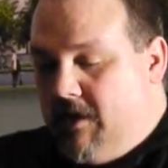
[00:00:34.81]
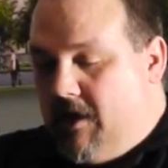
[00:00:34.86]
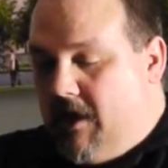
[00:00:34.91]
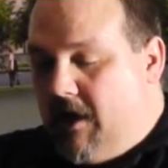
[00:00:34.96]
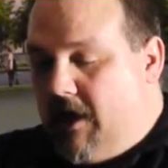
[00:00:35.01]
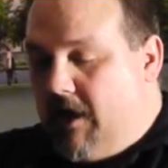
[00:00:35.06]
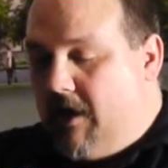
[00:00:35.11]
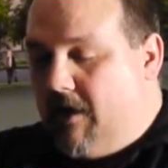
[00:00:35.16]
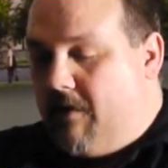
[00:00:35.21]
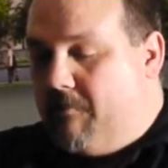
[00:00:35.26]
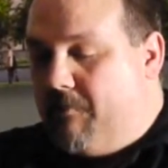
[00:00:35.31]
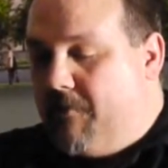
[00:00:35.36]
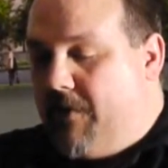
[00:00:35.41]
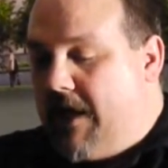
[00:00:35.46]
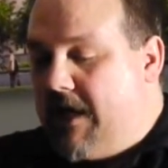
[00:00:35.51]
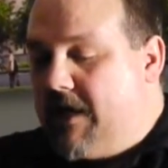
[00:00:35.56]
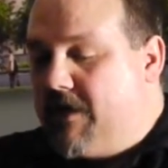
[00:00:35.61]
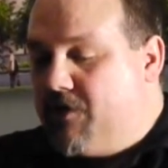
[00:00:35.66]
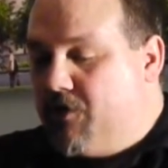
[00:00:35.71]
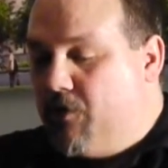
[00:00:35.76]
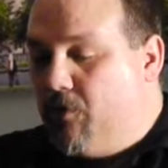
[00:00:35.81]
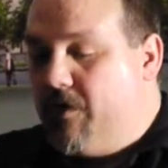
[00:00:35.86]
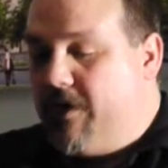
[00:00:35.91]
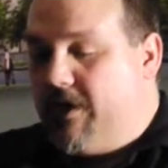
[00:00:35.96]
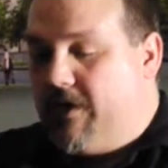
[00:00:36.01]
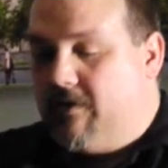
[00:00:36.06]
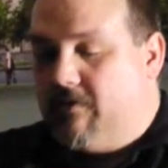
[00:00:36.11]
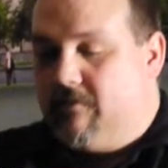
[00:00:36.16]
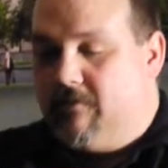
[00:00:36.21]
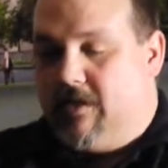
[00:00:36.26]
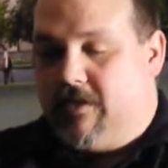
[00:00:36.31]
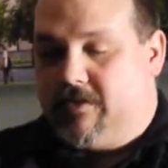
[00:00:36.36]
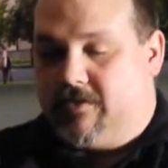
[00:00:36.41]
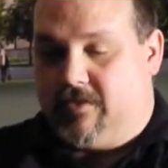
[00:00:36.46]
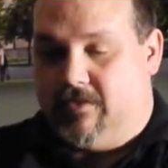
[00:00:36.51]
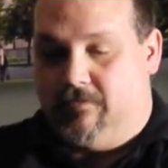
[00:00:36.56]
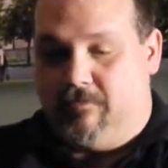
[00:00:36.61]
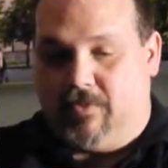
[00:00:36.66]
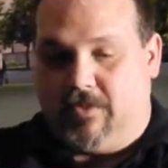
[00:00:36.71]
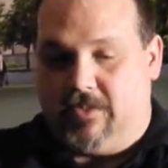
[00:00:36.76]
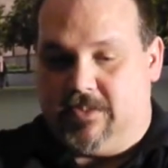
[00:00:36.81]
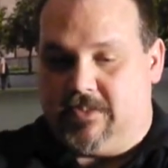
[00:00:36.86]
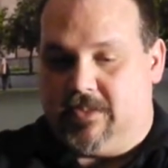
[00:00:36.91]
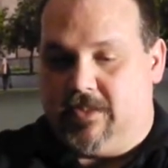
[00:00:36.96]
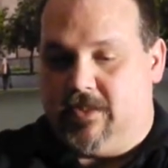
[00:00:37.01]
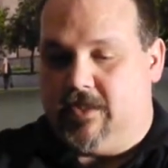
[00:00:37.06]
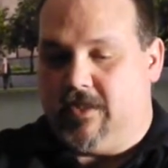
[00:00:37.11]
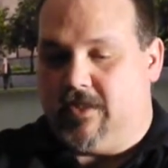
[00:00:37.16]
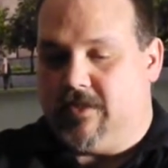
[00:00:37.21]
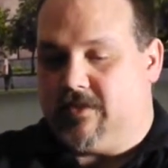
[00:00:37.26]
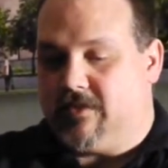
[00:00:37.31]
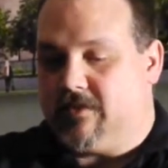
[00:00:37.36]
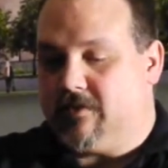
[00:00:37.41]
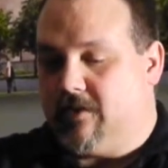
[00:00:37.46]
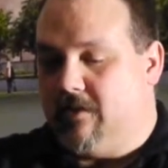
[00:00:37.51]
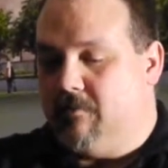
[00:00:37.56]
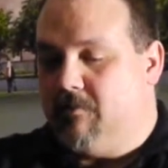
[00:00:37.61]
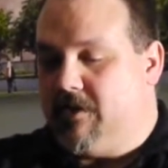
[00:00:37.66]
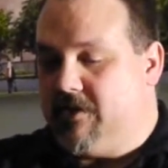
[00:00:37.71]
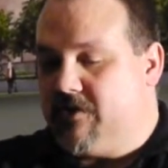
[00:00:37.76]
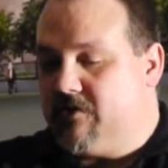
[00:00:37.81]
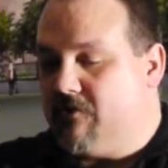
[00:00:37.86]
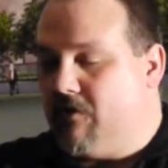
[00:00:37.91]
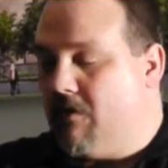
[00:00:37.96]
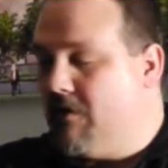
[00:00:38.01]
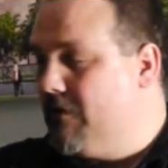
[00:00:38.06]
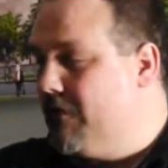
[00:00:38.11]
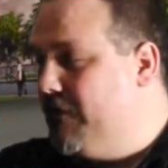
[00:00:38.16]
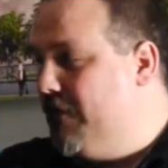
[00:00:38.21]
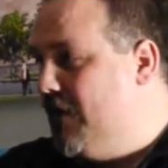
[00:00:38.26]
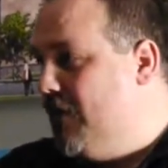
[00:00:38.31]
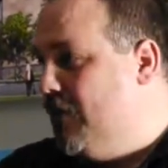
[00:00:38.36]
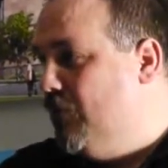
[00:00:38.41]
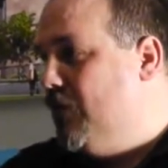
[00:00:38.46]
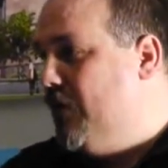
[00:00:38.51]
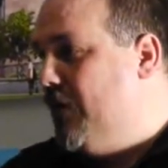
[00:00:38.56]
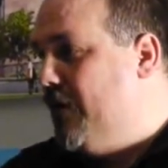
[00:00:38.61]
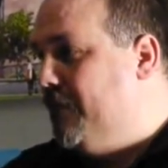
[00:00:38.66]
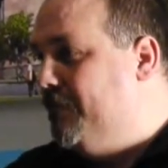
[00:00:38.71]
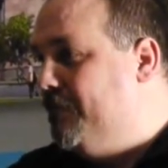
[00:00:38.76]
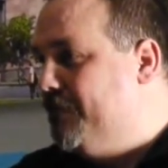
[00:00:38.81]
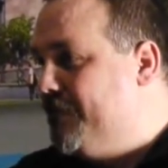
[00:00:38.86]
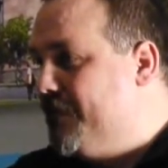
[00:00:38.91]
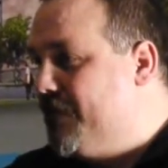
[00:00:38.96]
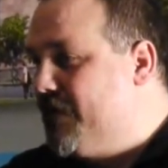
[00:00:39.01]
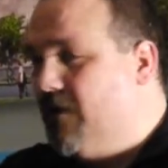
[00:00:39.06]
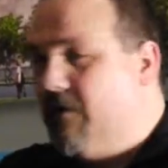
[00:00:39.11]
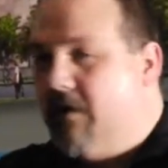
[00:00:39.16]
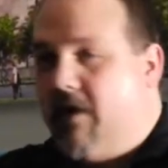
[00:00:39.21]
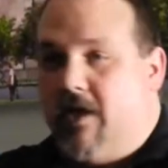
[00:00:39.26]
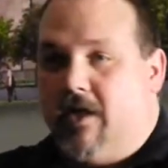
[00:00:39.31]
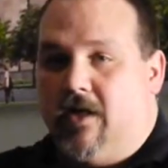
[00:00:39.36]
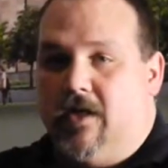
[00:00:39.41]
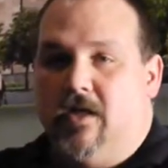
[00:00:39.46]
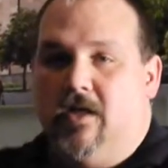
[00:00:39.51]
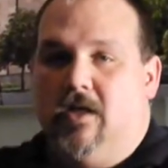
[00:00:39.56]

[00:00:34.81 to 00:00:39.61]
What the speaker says: that joint, as simple as it is, can be stronger than wood, so that